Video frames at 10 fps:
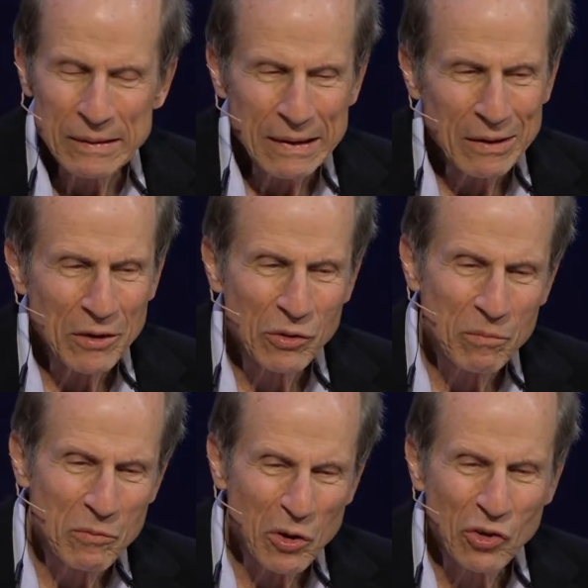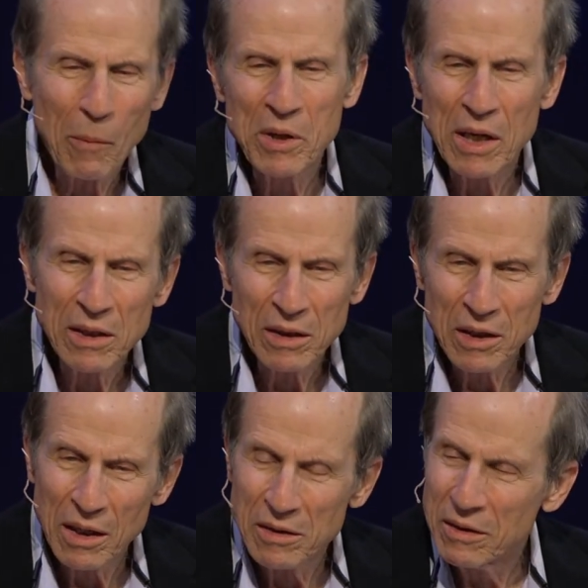at least disseminating
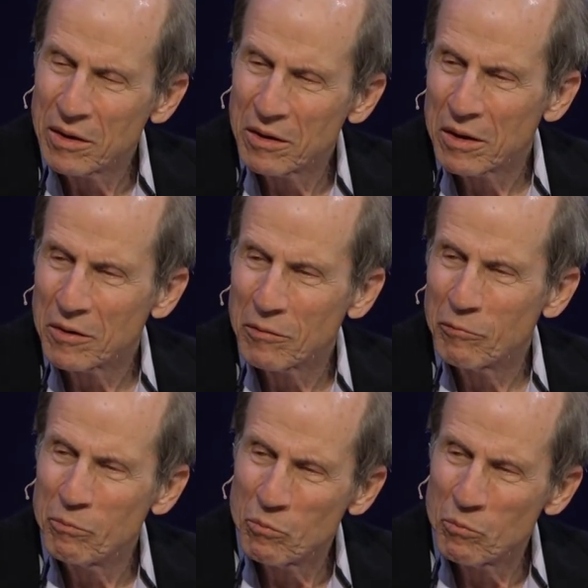the idea in a